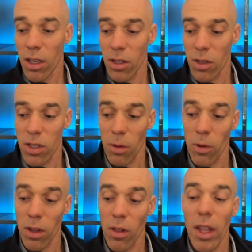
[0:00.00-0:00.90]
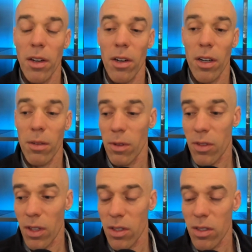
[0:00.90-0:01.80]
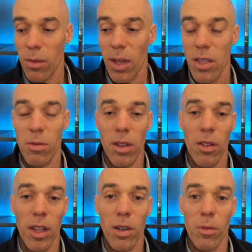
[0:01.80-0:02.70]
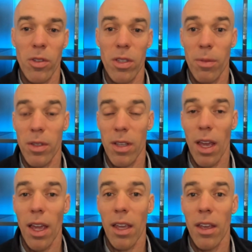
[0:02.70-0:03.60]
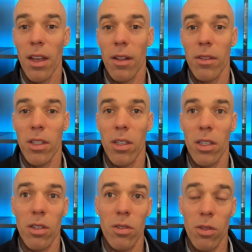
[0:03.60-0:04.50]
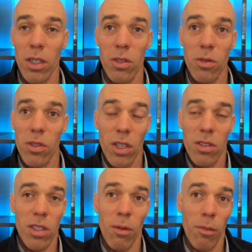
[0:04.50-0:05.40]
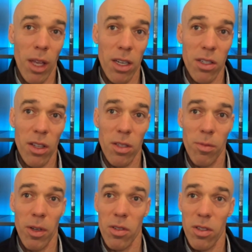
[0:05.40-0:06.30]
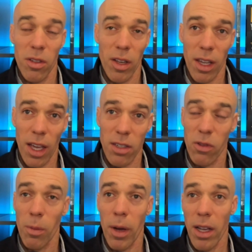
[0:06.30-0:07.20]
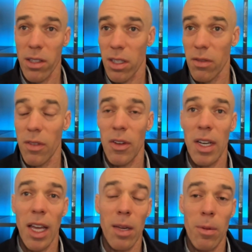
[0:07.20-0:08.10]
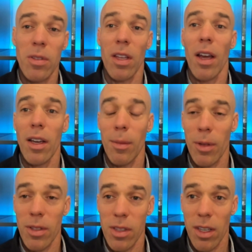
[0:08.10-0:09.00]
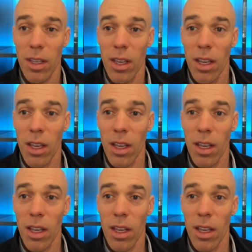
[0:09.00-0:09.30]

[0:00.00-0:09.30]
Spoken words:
seeing, will the lender, and we've seen this in some cases where the lender will simply say, hey, you're doing a decent job of managing this, but you're still not cash flow positive, even at 90% occupancy.